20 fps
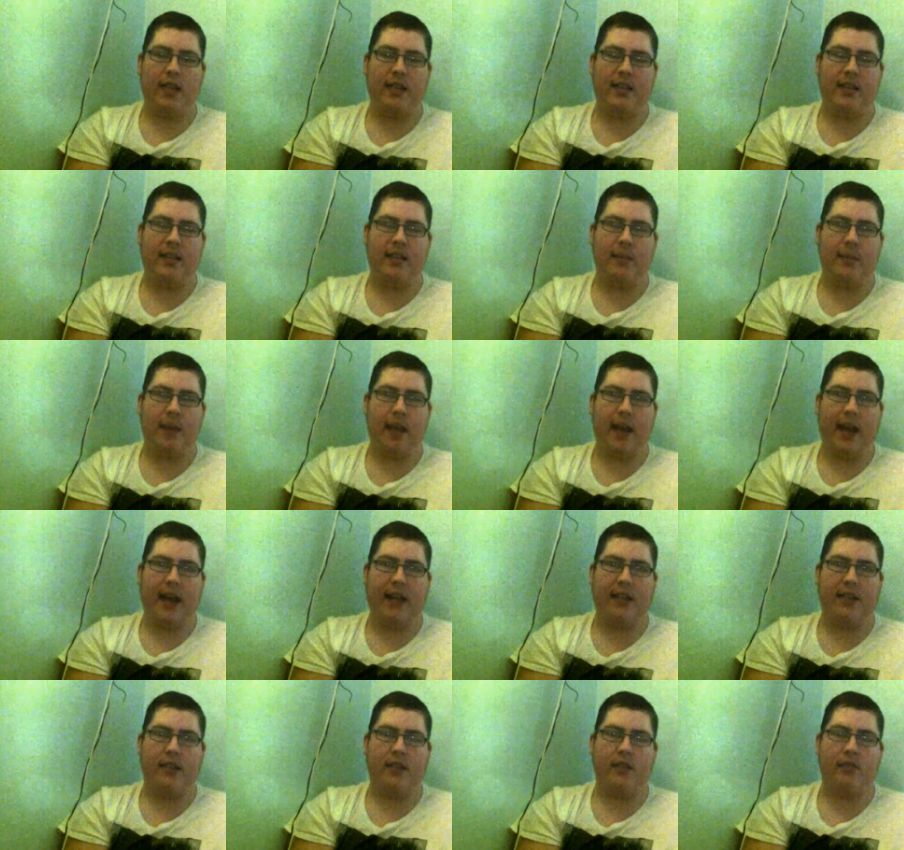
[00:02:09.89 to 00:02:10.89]
is it's a bit
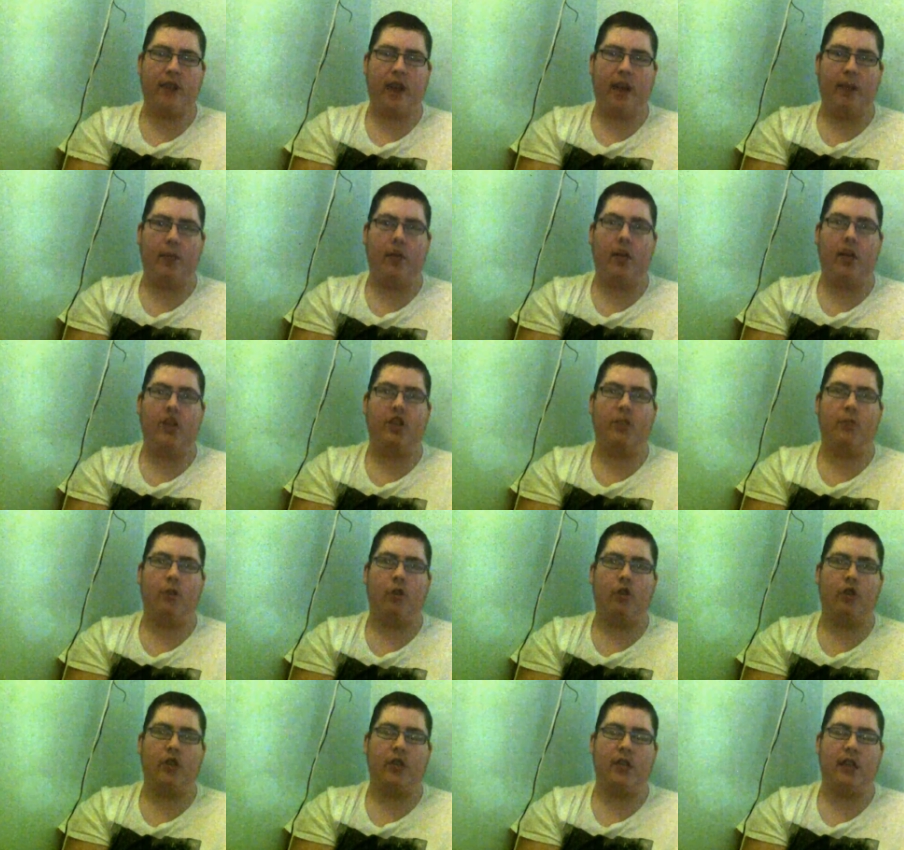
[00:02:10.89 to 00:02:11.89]
hard to describe unless you
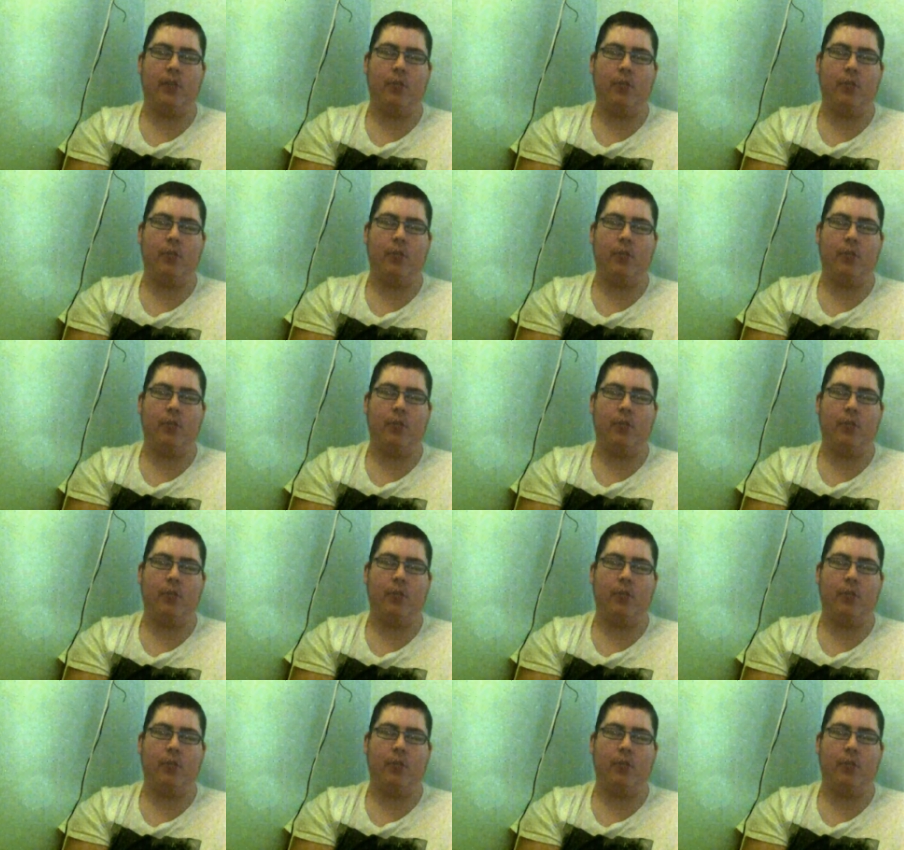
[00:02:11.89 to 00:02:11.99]
watched it,